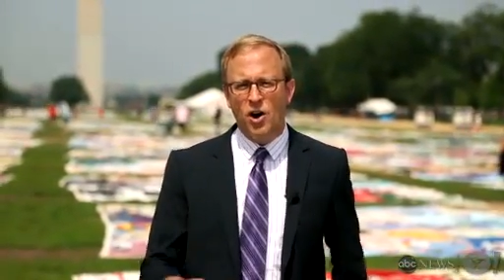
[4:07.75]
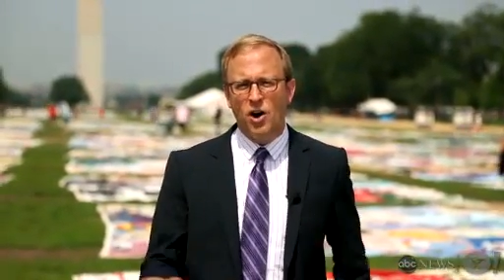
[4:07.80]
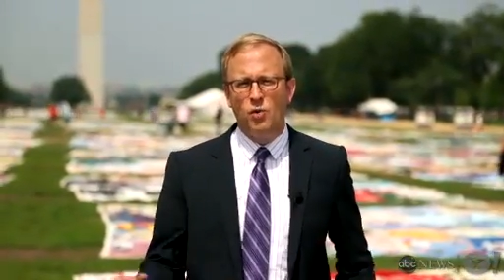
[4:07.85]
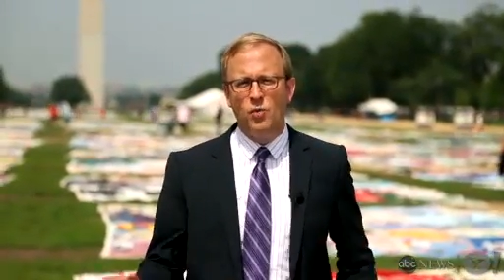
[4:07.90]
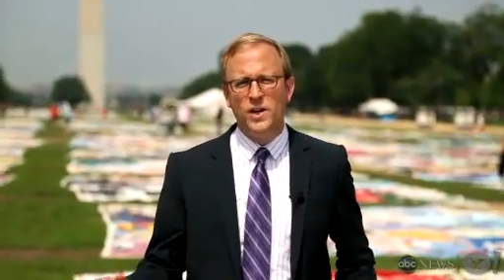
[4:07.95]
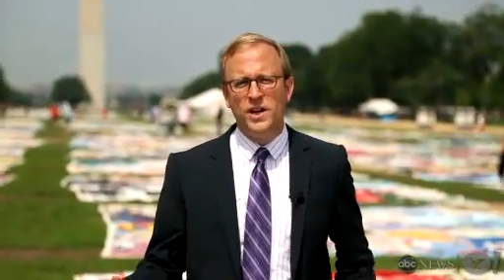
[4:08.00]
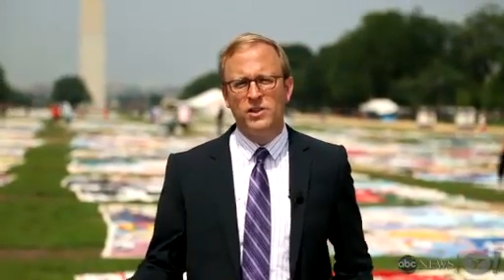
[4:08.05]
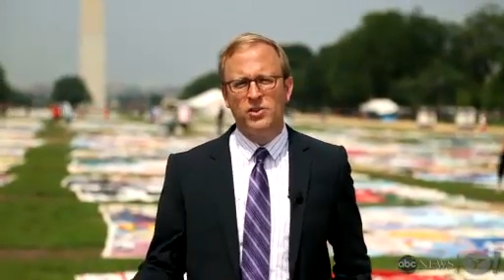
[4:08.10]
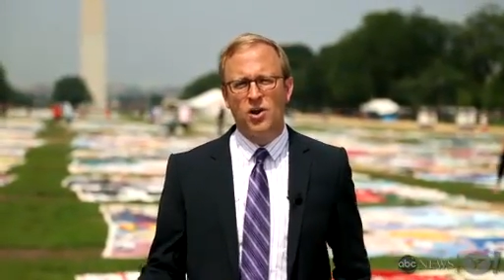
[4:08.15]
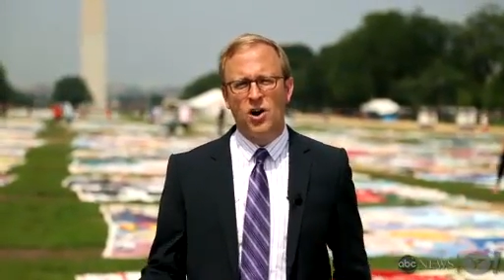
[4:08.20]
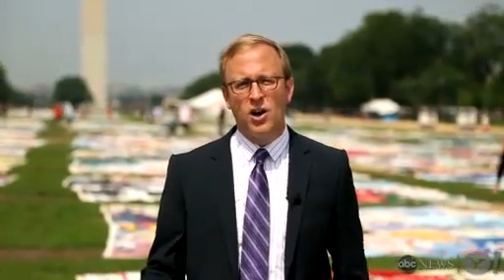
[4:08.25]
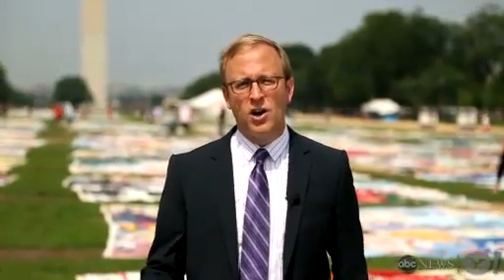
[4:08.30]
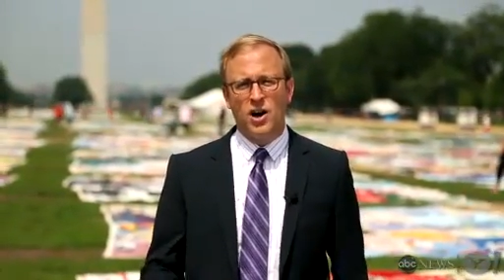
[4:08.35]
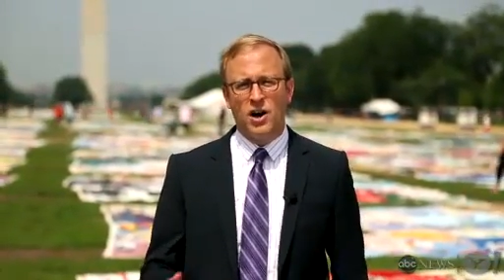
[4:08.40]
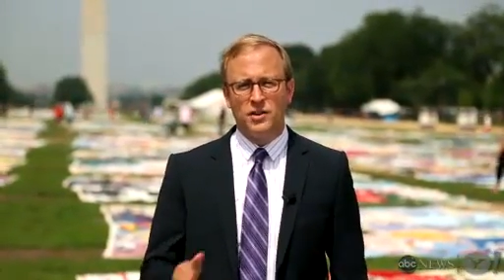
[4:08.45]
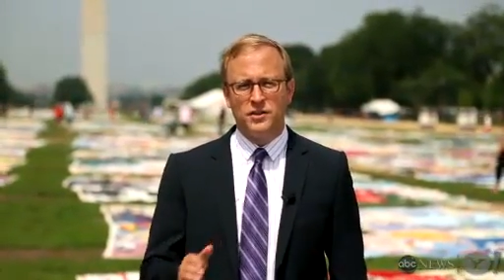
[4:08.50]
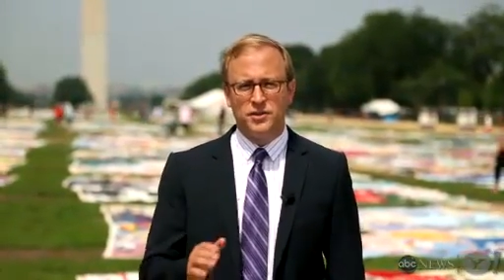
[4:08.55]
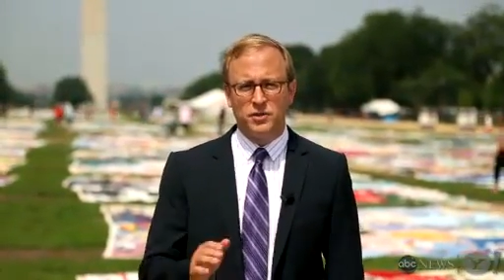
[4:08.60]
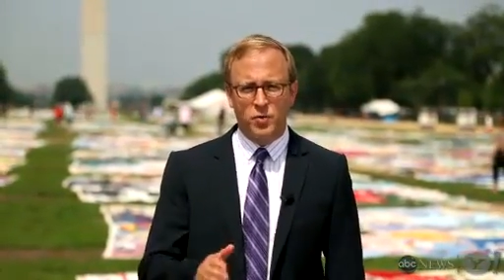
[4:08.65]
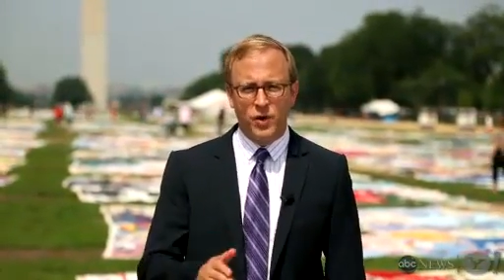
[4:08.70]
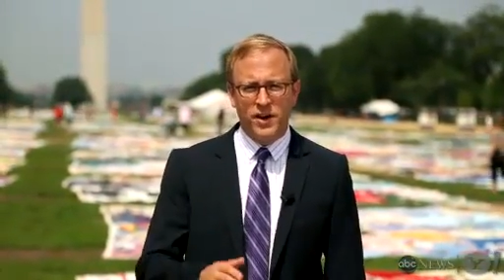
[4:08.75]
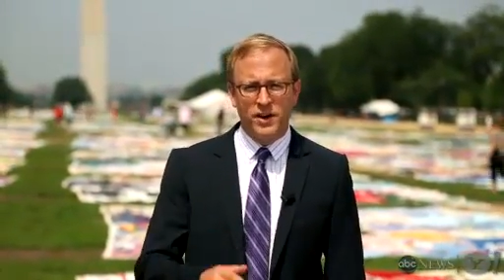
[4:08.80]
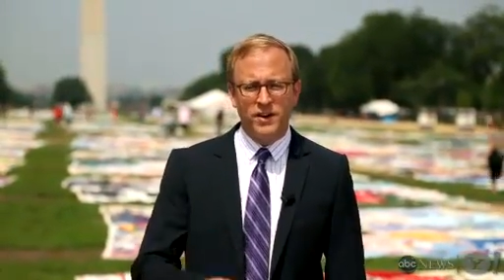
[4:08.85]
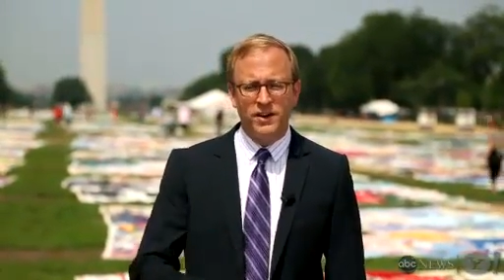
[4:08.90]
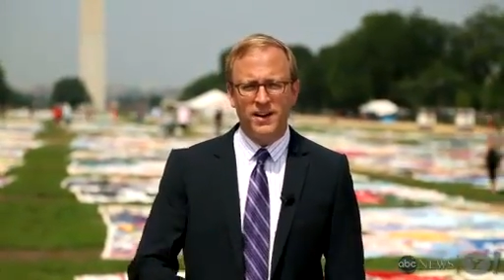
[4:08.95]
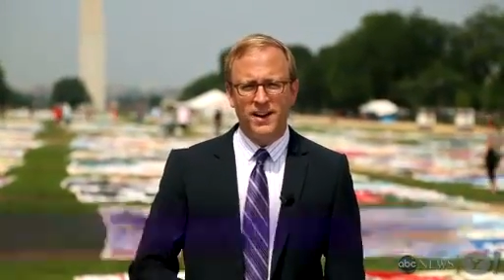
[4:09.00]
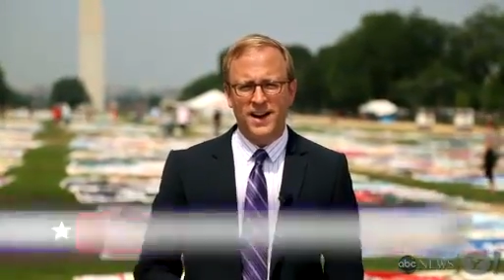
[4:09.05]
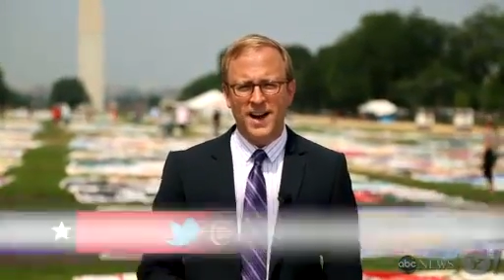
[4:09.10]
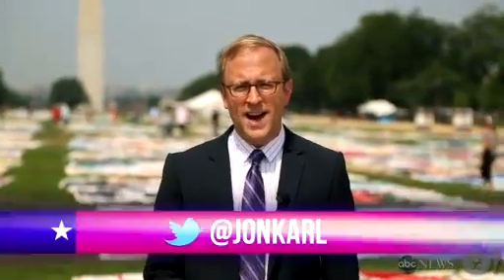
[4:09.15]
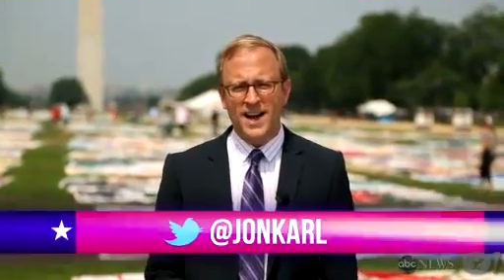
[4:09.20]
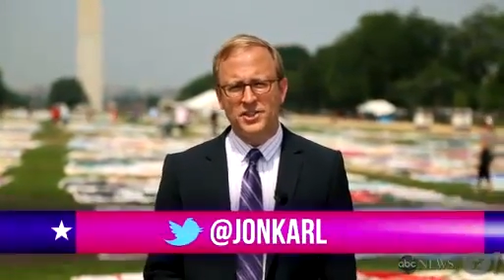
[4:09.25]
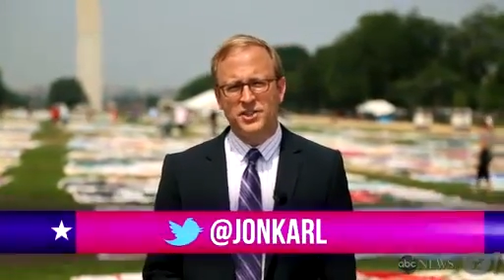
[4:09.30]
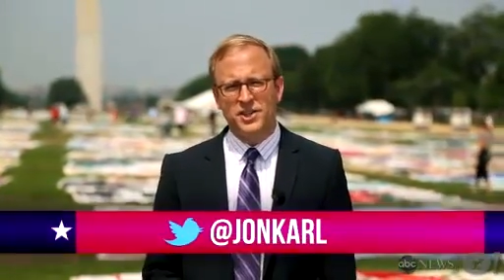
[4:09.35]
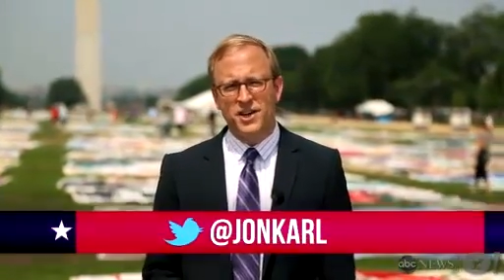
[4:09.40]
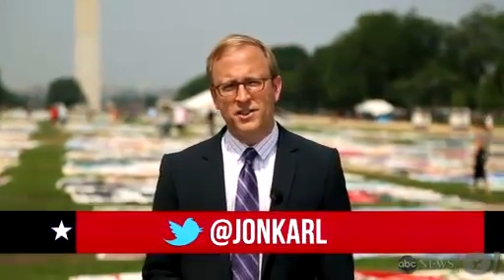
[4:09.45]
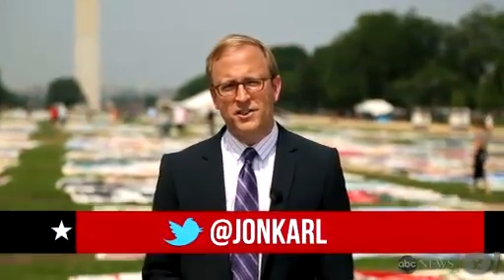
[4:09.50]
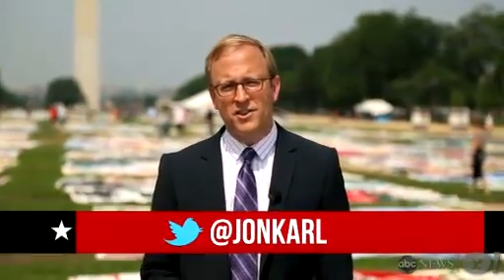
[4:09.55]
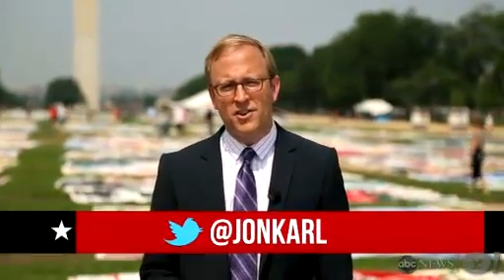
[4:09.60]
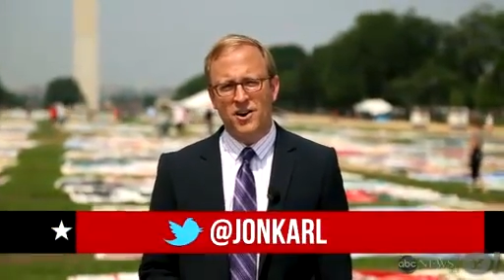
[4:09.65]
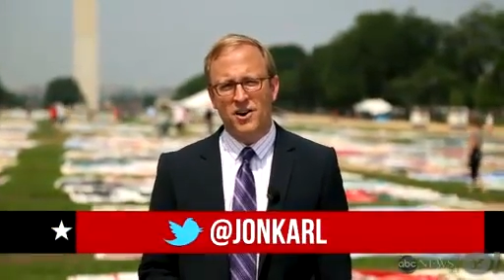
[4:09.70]
all week long on Twitter,
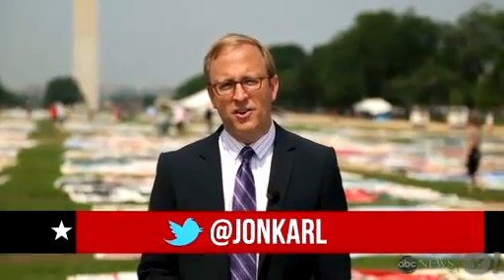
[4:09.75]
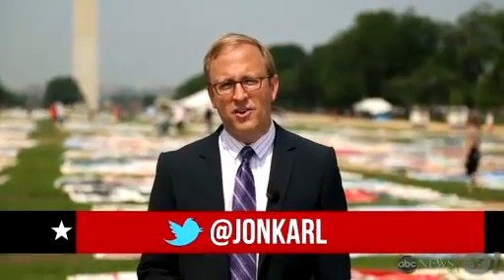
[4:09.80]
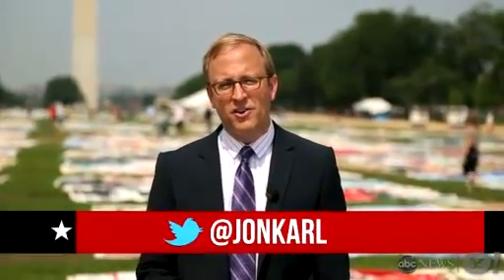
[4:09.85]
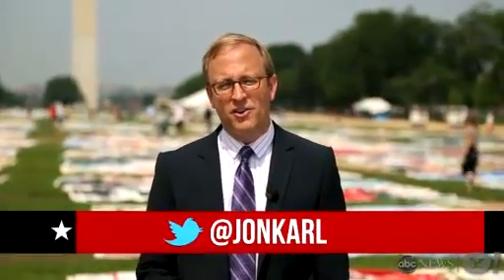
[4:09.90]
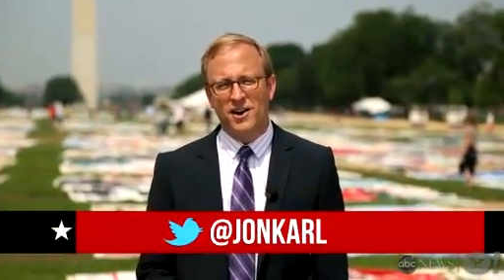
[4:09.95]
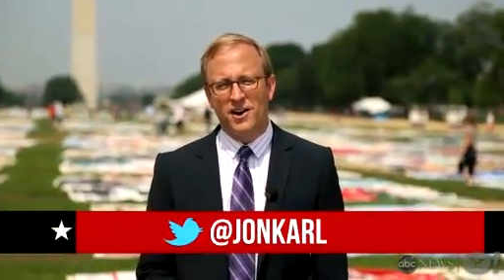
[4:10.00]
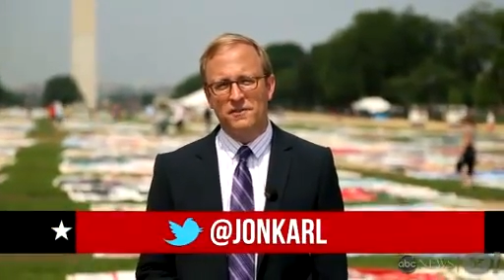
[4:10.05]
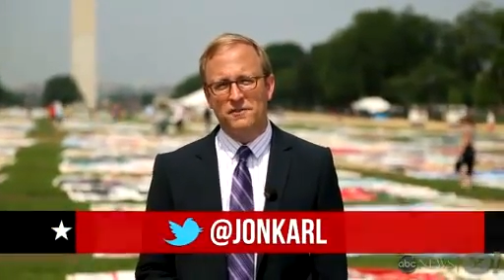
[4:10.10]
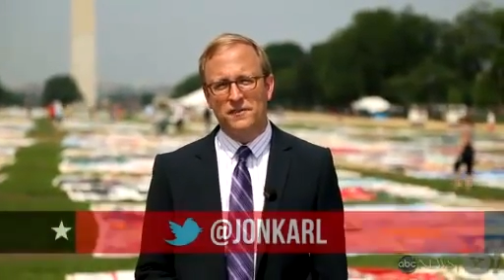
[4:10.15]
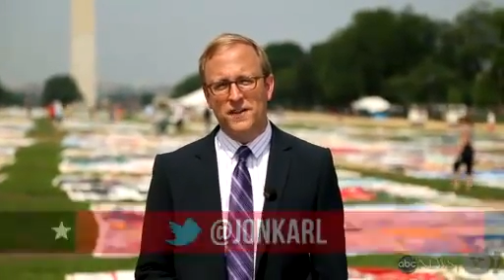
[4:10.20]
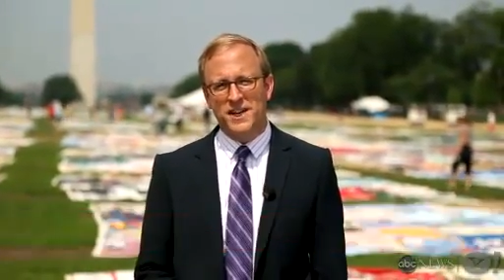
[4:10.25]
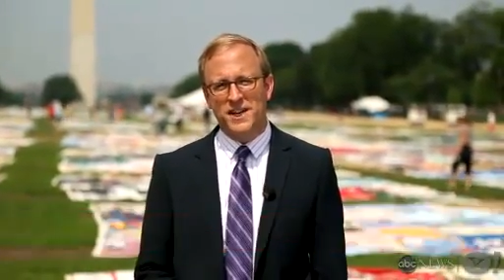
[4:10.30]
@JohnCarl, or on